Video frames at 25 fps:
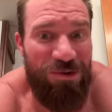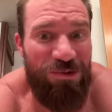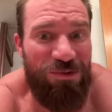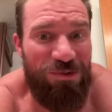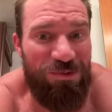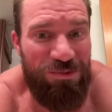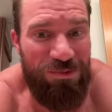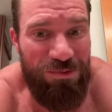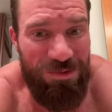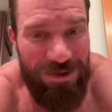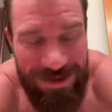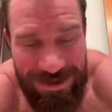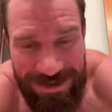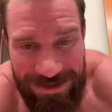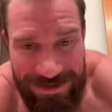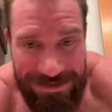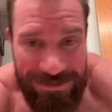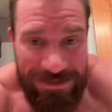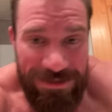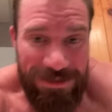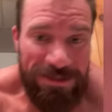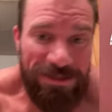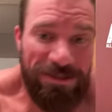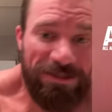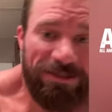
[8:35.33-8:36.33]
old and
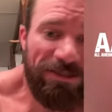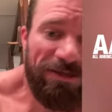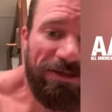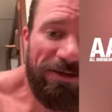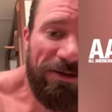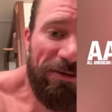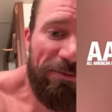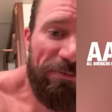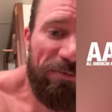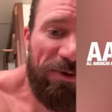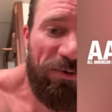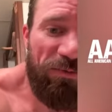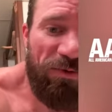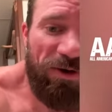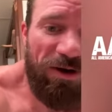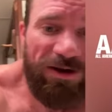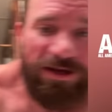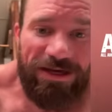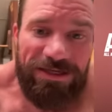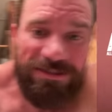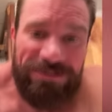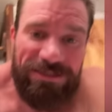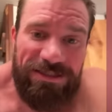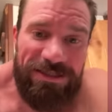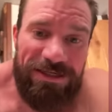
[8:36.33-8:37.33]
wise. But where
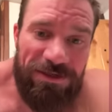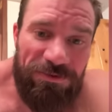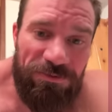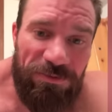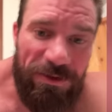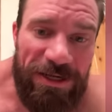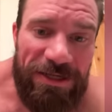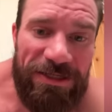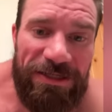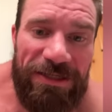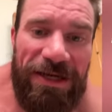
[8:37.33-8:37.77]
I stand right